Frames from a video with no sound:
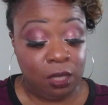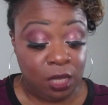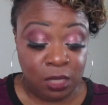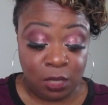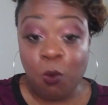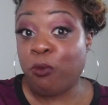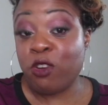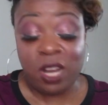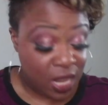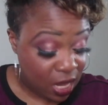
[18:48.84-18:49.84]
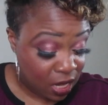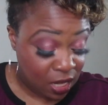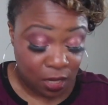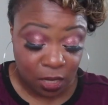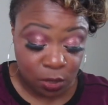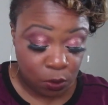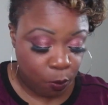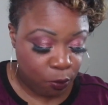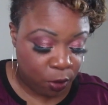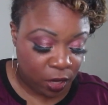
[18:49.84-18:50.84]
It's so pretty. It's so
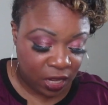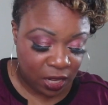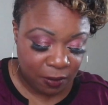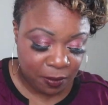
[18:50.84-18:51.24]
pretty.